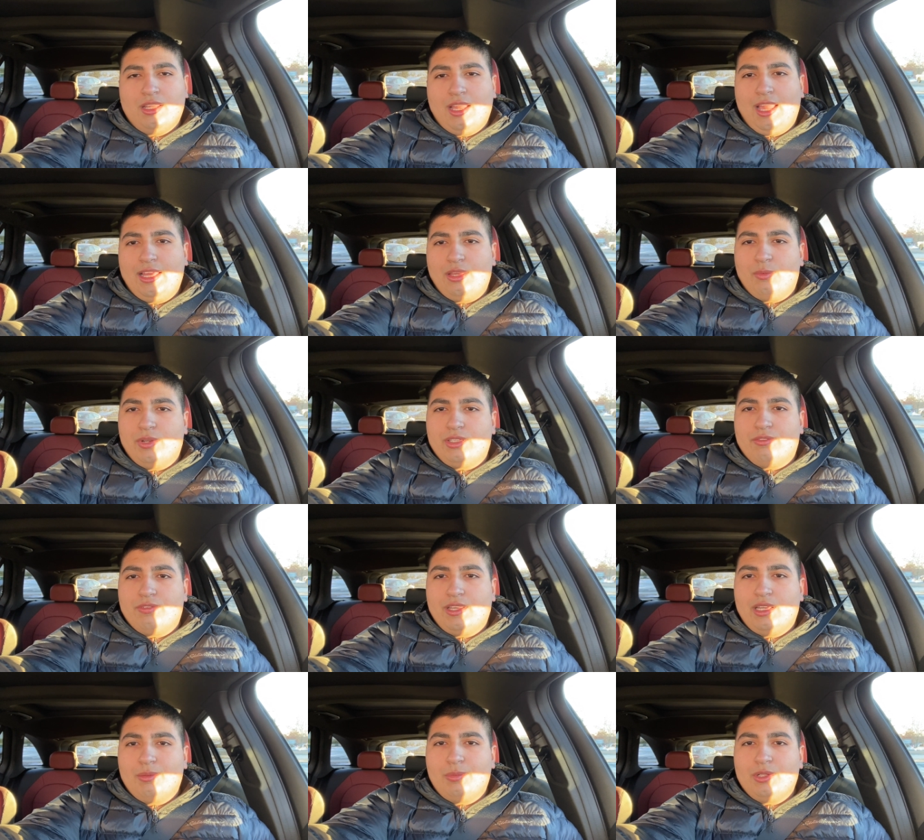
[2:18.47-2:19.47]
anyone
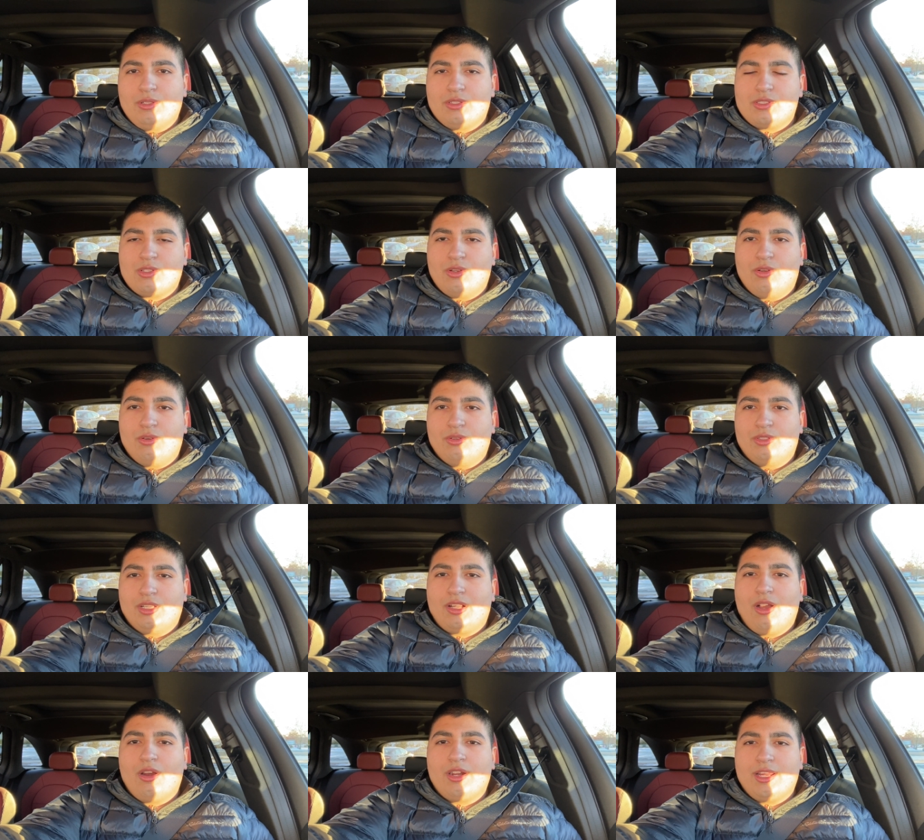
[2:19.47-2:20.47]
available, so the
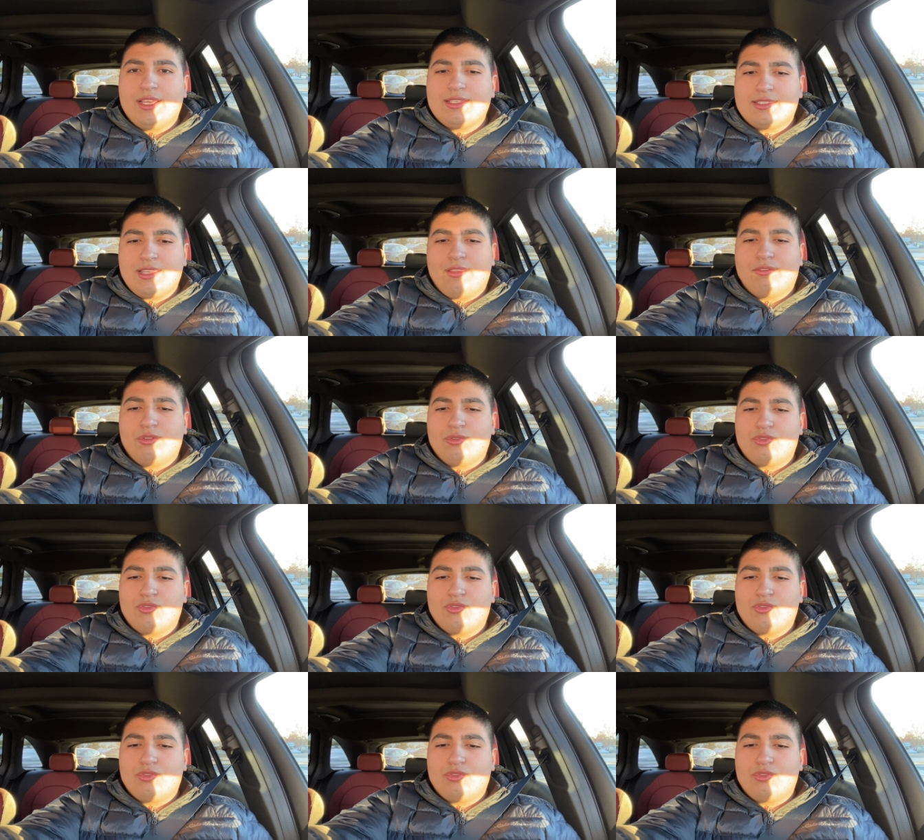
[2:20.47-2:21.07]
car is safe to